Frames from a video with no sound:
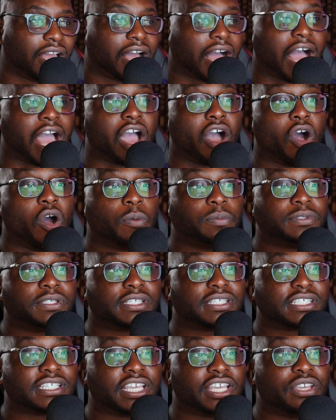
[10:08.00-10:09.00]
I hope to
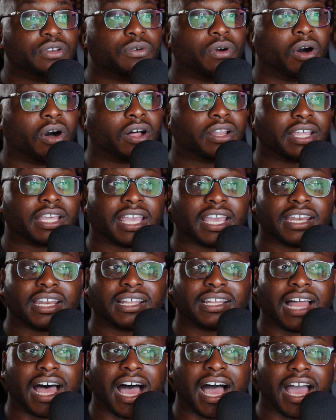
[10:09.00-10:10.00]
see you all again
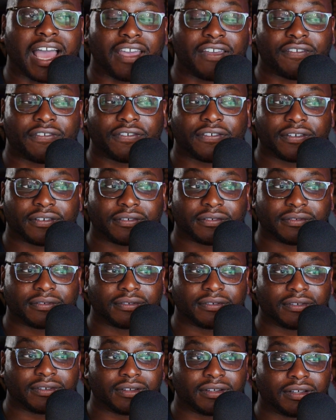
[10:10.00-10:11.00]
alive.
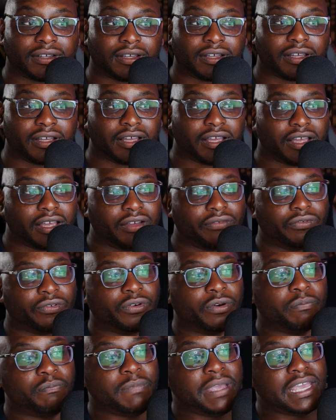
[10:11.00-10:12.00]
We'll
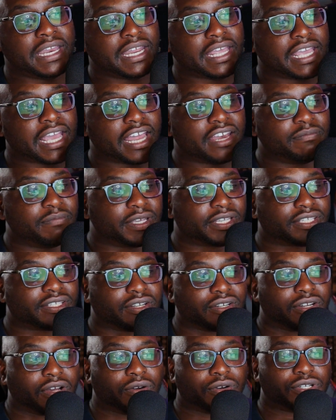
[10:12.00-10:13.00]
meet again, Mr.
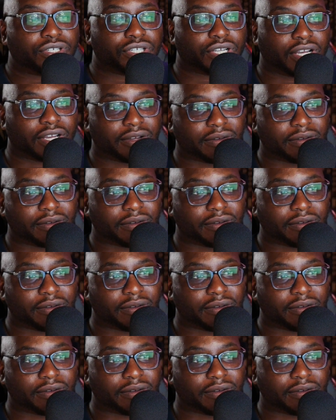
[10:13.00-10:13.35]
Dokja.